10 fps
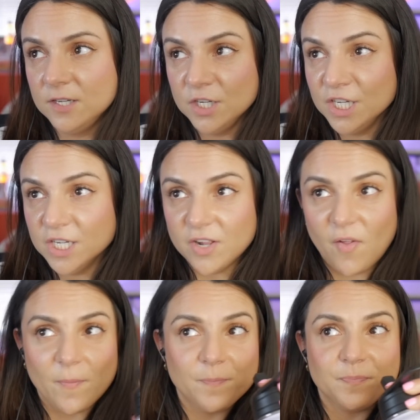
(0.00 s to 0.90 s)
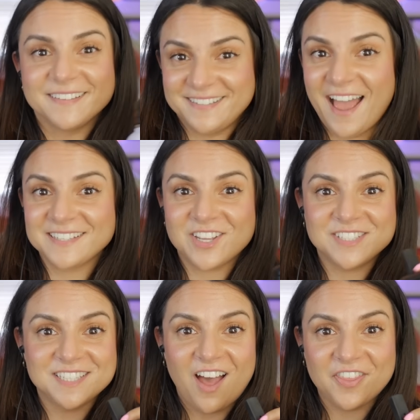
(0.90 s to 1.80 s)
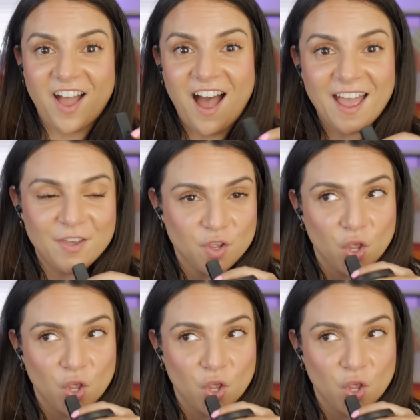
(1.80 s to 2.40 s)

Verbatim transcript: Who is it? Yeah, it's because he's got the guy.